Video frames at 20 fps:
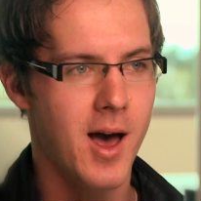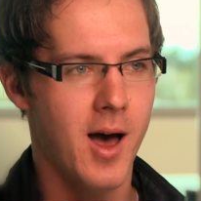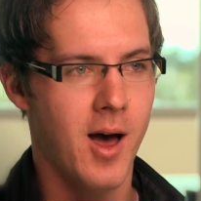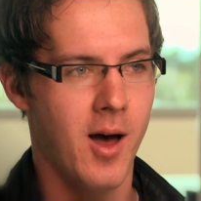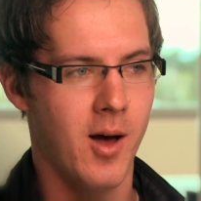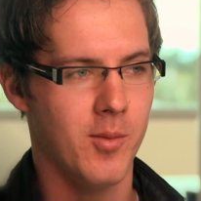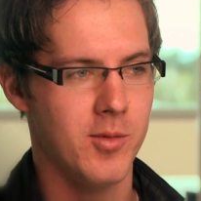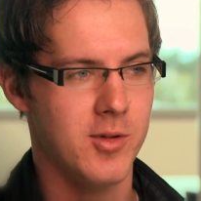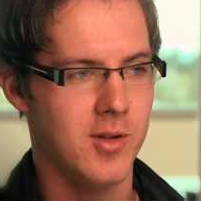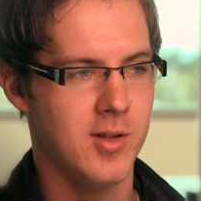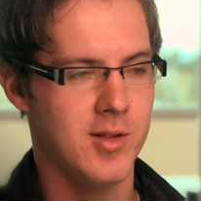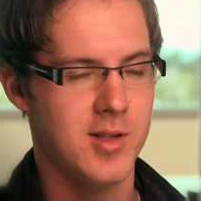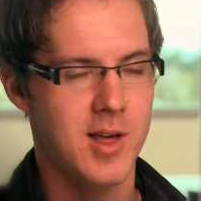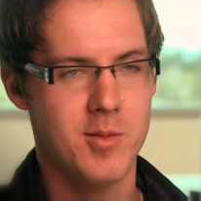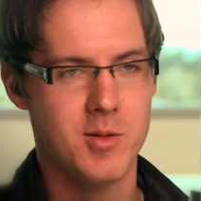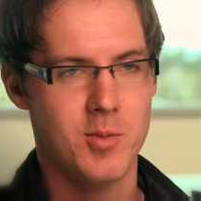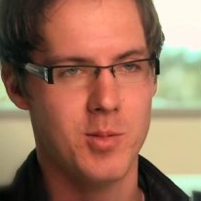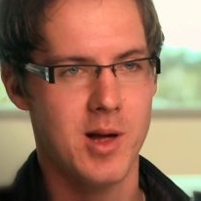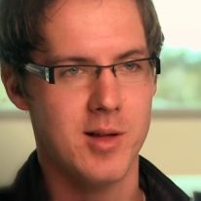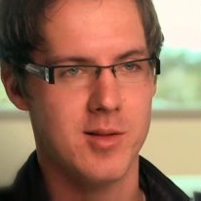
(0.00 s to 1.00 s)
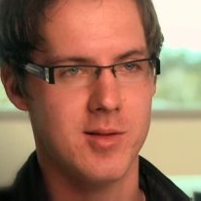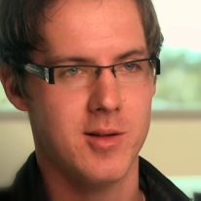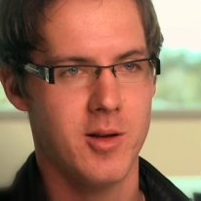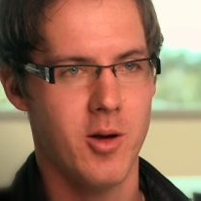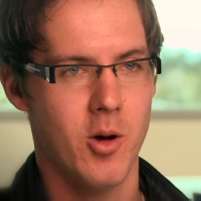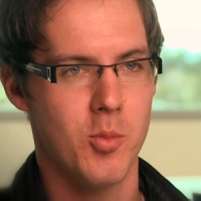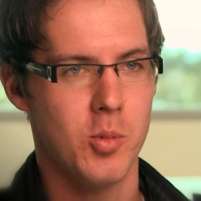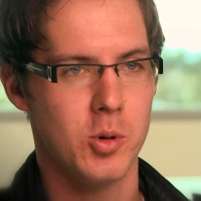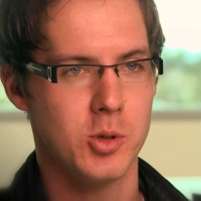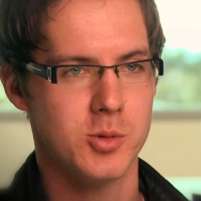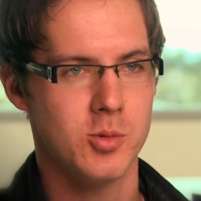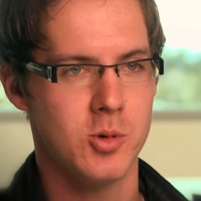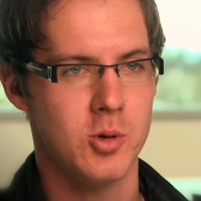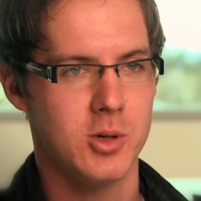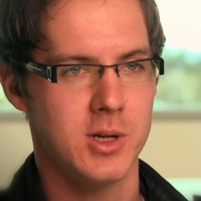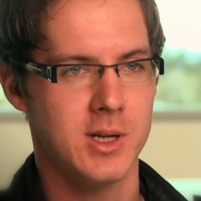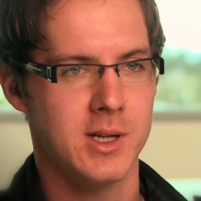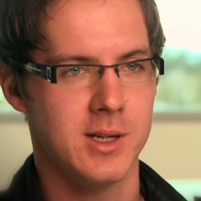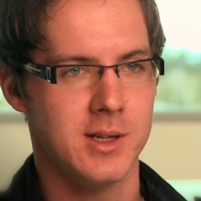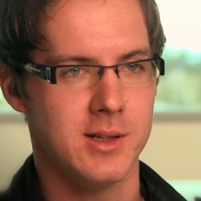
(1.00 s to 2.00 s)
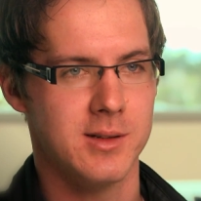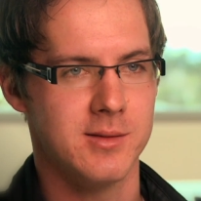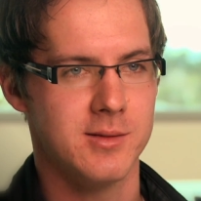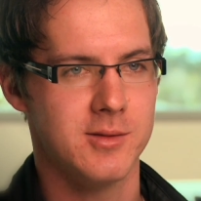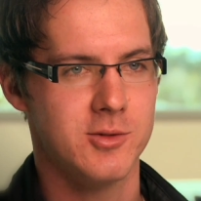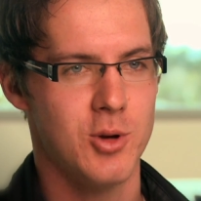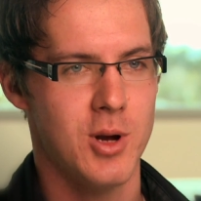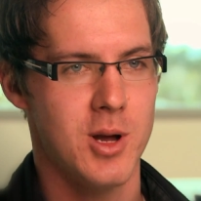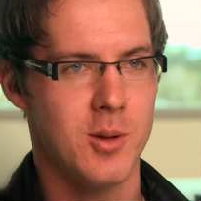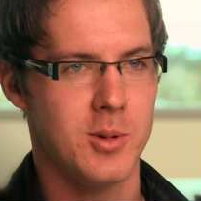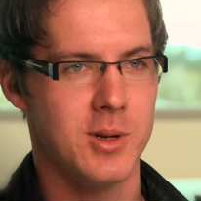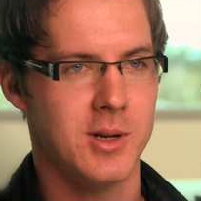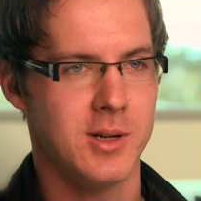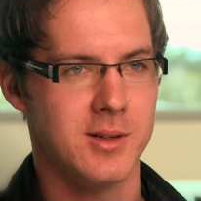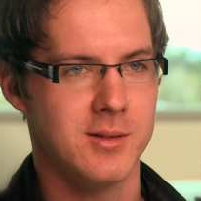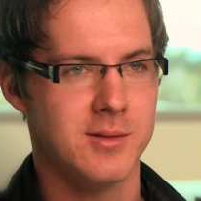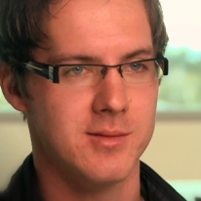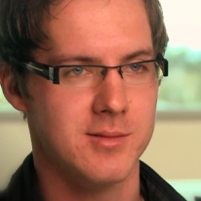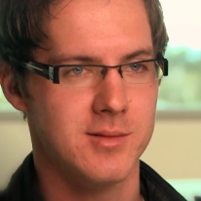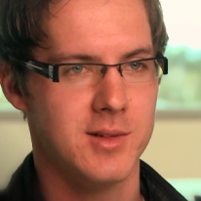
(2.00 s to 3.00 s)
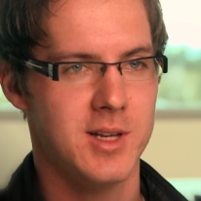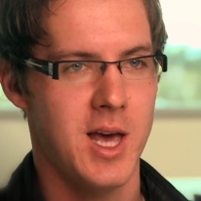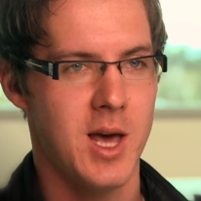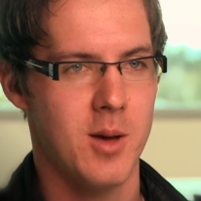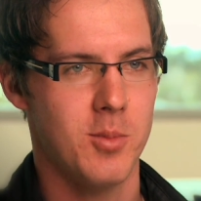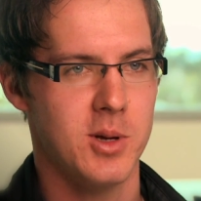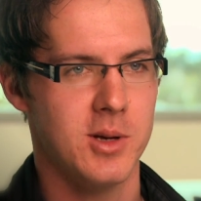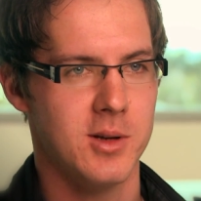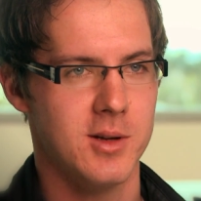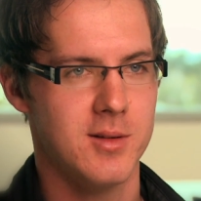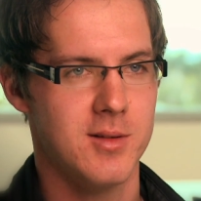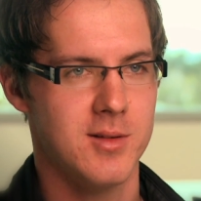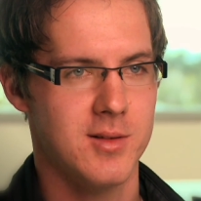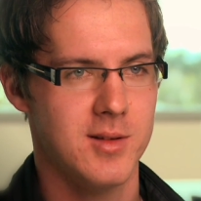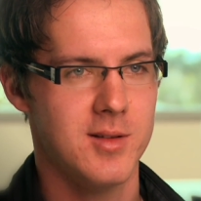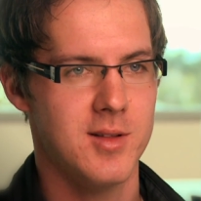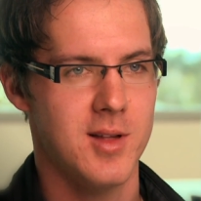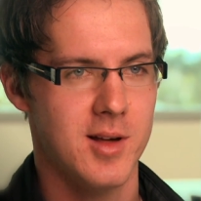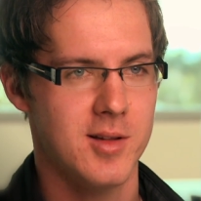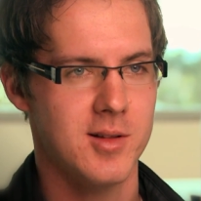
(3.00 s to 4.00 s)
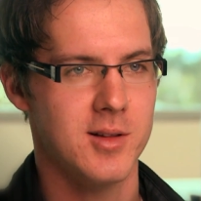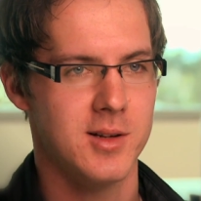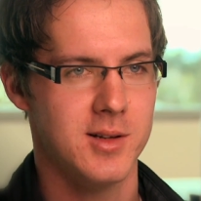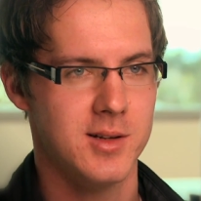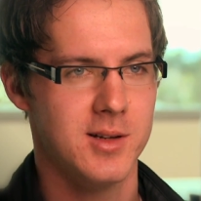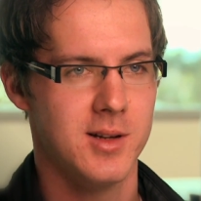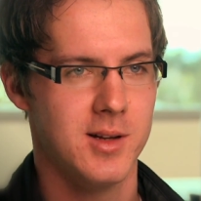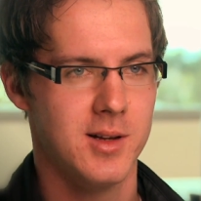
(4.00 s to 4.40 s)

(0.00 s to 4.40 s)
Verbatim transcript: Um, so there's heaps of places to go bushwalking and tramping and camping. It's, it's excellent.